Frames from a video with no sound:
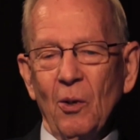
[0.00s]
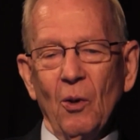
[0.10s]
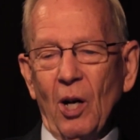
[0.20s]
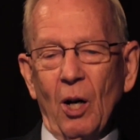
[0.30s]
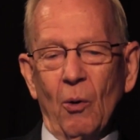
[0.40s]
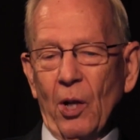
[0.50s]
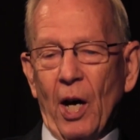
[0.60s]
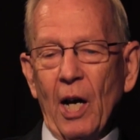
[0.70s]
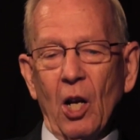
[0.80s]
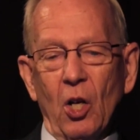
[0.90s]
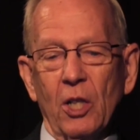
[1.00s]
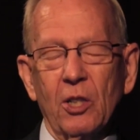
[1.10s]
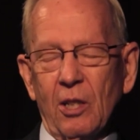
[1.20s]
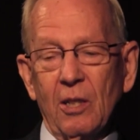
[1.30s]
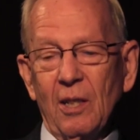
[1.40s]
Well, when I
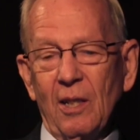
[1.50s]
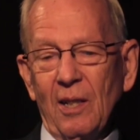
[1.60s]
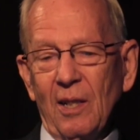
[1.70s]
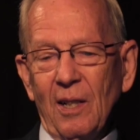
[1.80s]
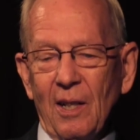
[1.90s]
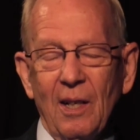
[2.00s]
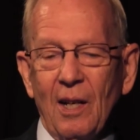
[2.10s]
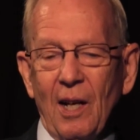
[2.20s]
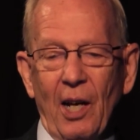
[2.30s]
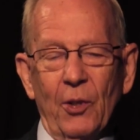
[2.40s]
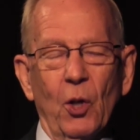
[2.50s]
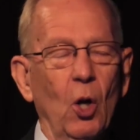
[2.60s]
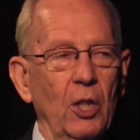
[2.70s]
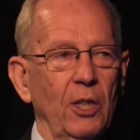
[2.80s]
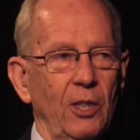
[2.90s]
looked at
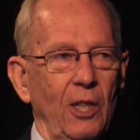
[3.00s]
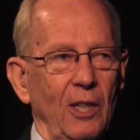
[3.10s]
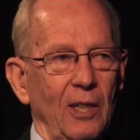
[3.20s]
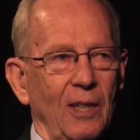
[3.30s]
targeting